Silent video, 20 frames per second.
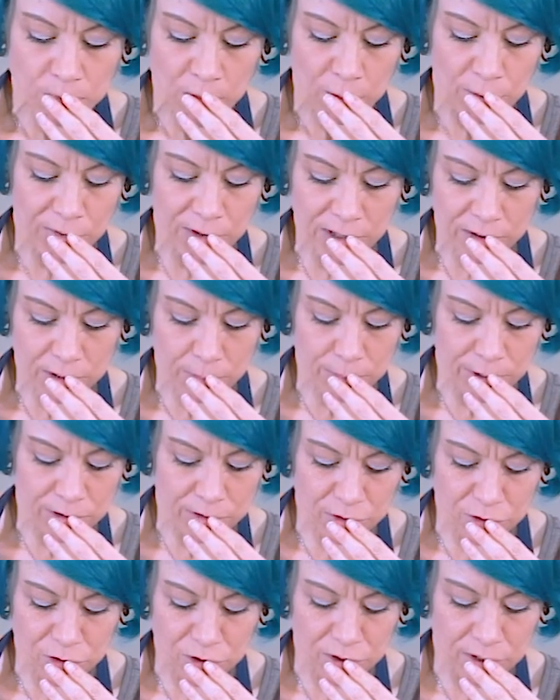We've got the bits
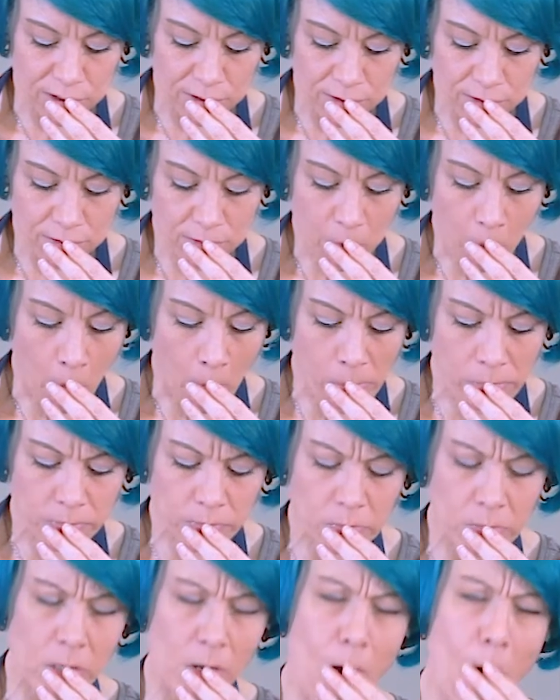of cheese.
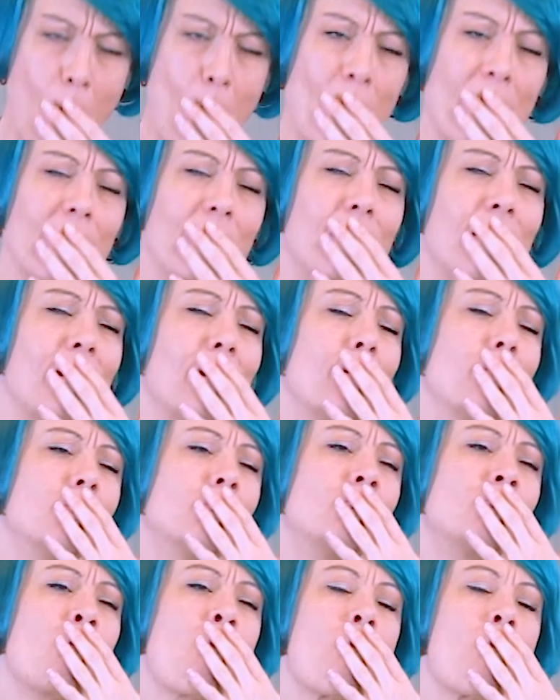Oh my God.